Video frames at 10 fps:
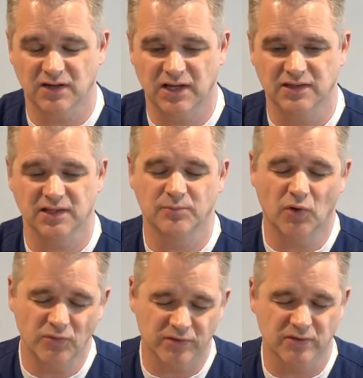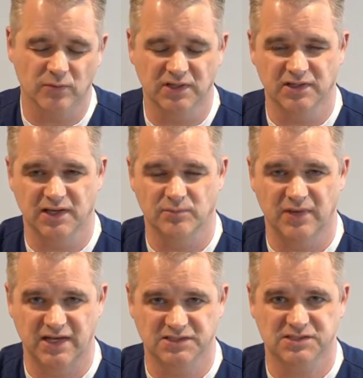and they both agree that
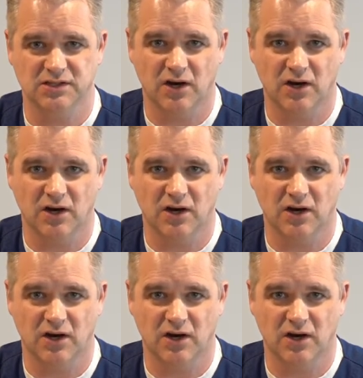masks